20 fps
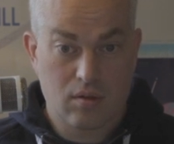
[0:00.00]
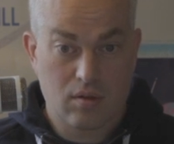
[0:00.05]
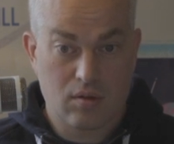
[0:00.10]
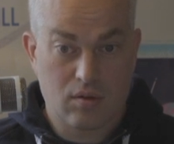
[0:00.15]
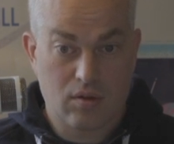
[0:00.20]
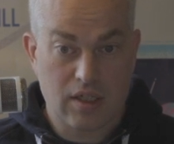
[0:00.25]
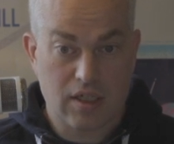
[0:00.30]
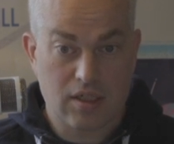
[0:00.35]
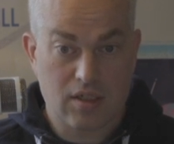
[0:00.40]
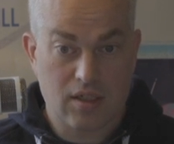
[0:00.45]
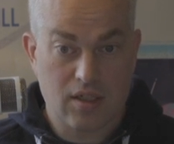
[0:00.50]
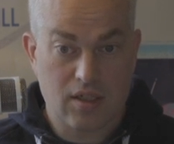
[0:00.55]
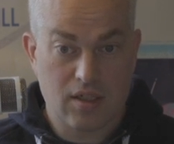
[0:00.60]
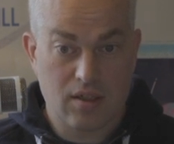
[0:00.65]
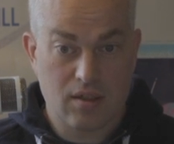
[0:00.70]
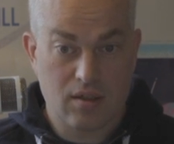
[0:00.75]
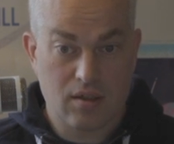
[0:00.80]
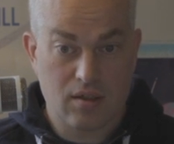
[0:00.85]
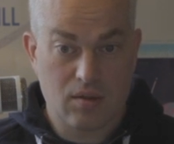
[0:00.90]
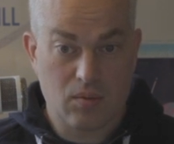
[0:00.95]
or actually
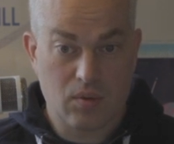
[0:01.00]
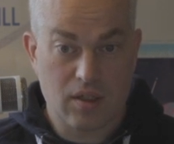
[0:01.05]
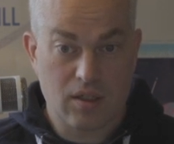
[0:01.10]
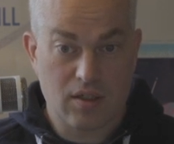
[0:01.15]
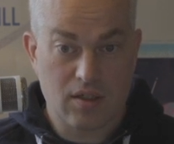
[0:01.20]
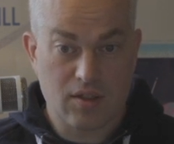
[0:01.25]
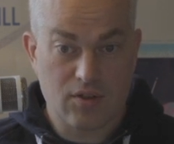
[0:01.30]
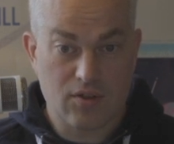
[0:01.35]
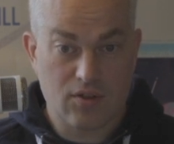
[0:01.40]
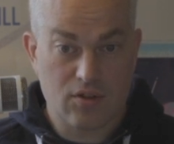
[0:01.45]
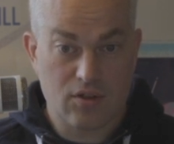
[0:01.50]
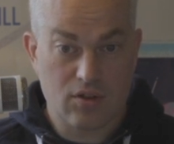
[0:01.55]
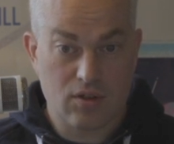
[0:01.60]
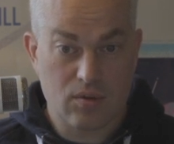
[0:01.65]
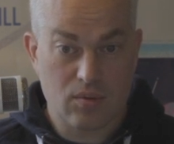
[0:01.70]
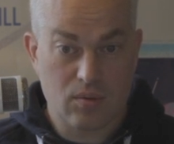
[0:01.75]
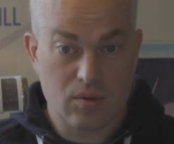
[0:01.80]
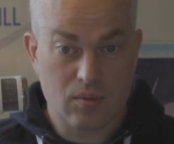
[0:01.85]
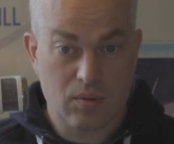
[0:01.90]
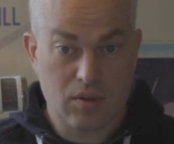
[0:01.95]
we can just show,
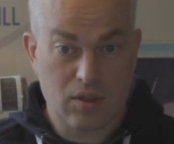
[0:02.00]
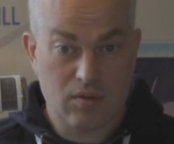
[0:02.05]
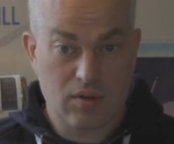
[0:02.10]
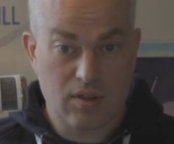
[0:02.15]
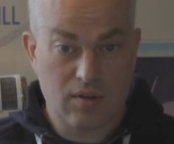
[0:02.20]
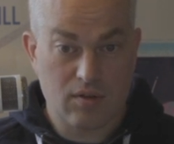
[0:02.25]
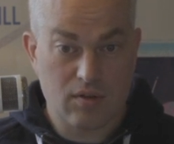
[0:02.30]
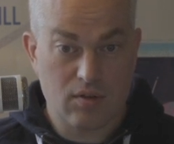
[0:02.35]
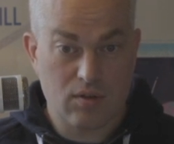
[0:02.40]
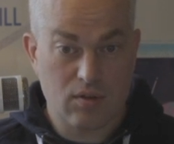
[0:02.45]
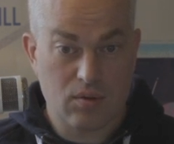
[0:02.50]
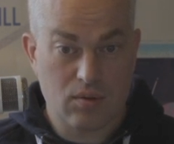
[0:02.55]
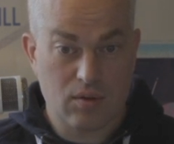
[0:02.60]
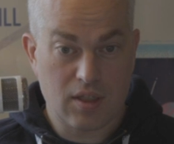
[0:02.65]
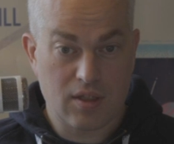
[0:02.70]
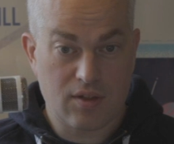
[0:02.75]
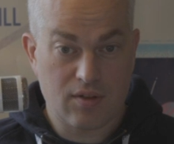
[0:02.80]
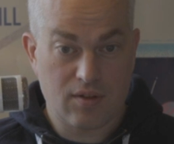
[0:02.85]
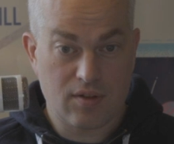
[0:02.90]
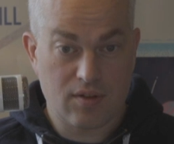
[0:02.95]
we don't have to do
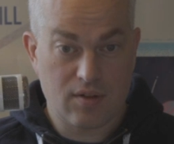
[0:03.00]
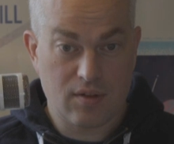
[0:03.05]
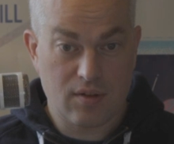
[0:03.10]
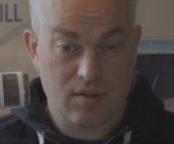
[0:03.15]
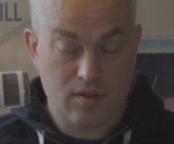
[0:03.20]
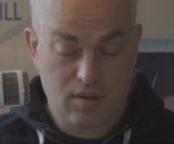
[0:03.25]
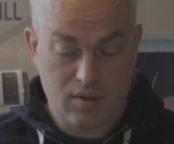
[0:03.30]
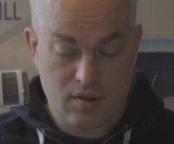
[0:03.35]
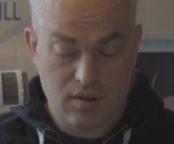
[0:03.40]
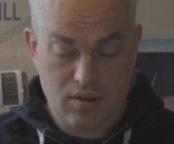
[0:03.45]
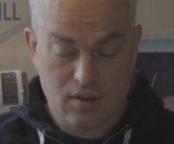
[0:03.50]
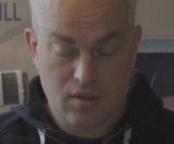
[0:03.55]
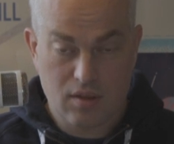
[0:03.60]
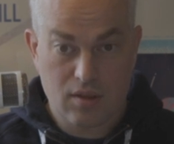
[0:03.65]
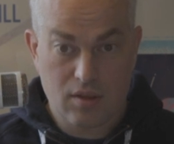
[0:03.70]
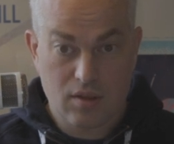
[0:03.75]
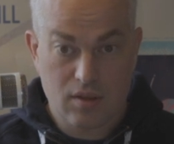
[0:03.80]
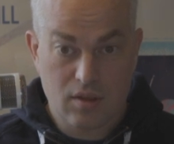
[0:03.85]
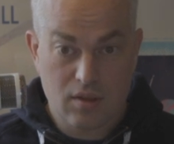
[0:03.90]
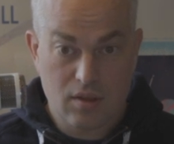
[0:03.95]
that.
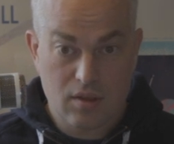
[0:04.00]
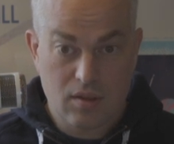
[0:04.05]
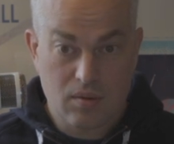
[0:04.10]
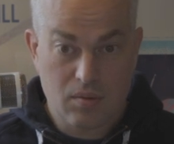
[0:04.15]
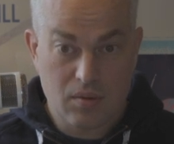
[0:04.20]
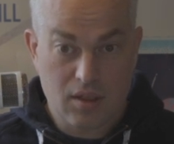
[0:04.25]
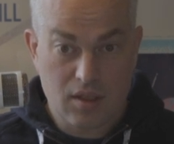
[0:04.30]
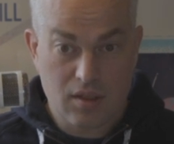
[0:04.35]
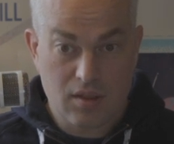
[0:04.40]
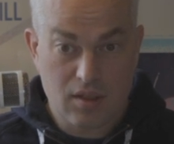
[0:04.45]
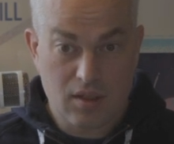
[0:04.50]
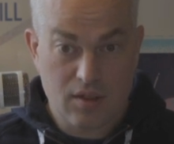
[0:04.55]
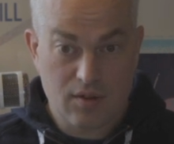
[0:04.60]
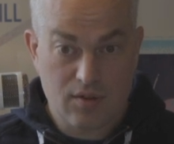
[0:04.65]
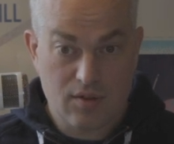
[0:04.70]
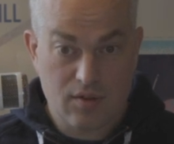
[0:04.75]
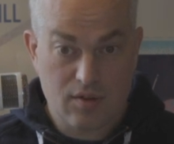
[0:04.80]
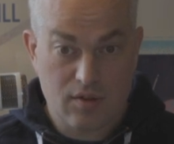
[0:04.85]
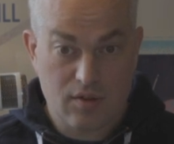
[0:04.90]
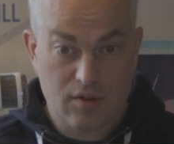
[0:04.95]
We can
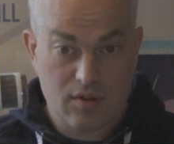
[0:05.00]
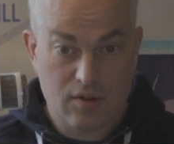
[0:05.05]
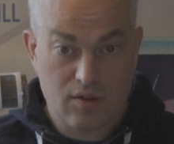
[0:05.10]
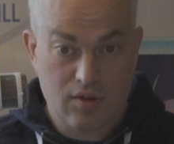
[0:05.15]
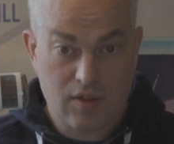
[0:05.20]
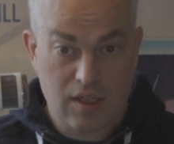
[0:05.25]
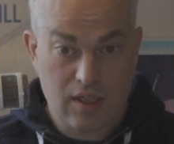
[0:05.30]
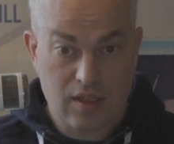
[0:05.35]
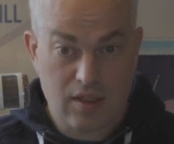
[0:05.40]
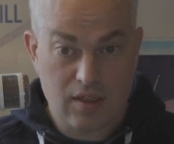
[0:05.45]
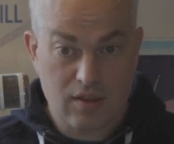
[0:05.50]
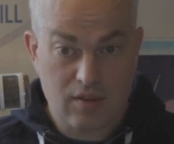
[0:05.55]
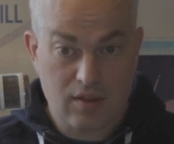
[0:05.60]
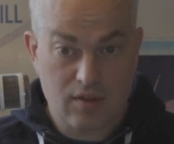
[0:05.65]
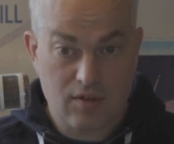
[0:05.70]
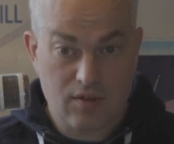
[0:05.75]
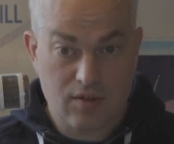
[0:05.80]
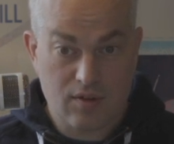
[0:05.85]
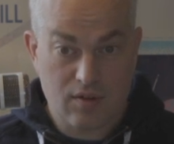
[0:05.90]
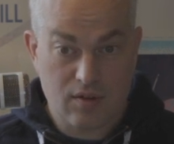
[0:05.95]
just say that
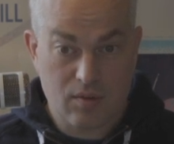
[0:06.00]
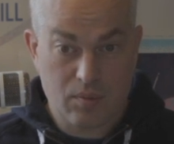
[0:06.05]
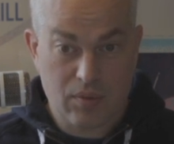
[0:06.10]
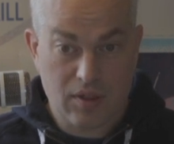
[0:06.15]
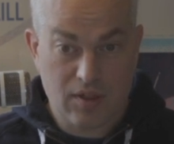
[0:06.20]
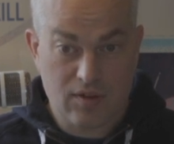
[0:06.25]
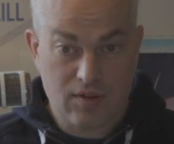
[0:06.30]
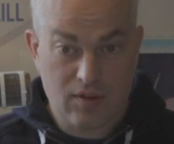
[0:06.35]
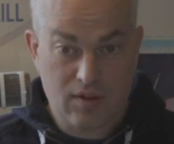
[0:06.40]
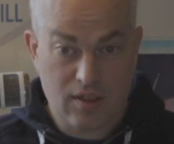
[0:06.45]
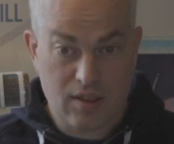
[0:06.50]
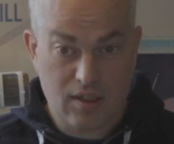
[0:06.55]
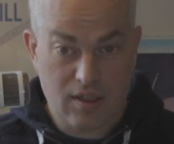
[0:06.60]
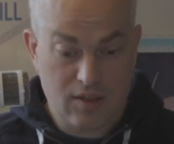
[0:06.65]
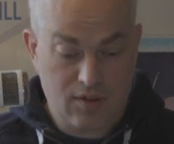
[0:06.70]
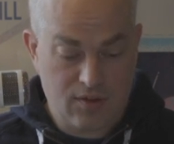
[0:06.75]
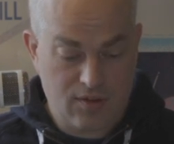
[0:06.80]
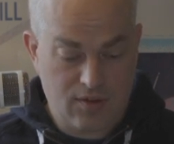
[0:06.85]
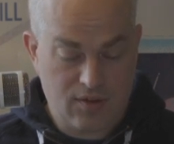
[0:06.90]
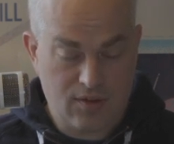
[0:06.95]
its opacity
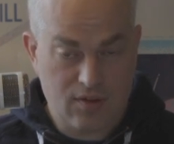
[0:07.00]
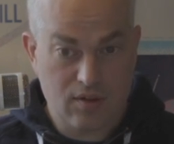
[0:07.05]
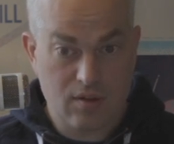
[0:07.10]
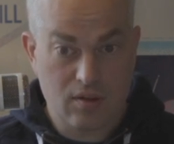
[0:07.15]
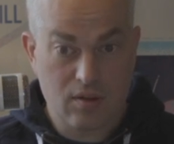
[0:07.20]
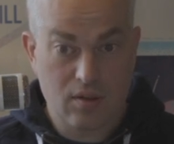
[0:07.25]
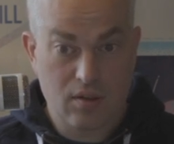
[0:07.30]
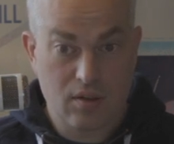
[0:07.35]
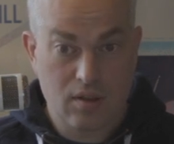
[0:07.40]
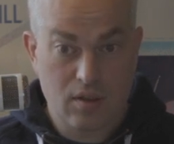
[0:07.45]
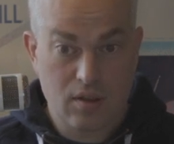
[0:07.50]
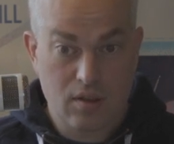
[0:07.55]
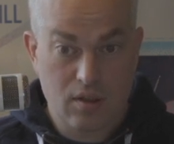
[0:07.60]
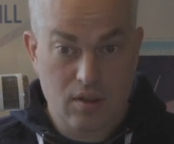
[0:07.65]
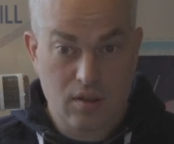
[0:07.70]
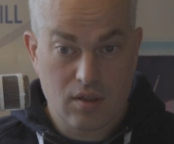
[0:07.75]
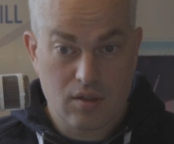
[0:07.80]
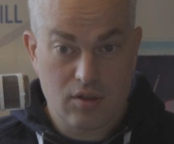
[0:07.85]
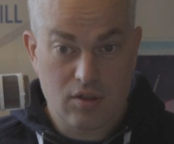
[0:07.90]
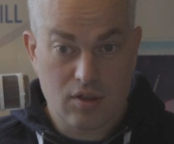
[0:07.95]
is
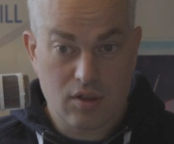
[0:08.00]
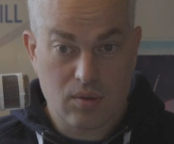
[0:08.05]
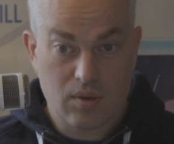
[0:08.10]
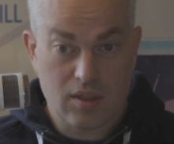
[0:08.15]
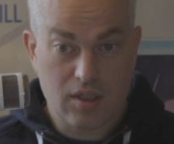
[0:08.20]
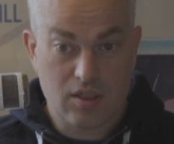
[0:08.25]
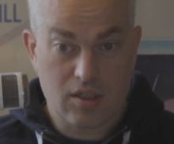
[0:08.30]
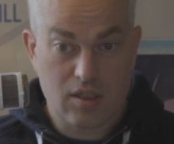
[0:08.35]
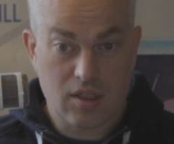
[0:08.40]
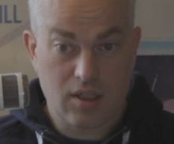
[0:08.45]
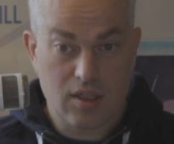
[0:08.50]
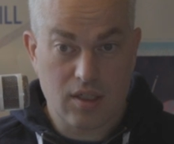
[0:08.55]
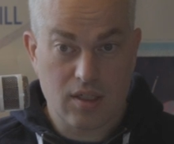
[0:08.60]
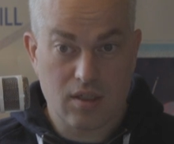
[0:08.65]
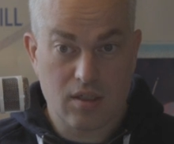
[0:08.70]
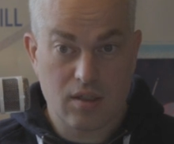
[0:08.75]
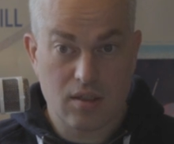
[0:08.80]
show initially.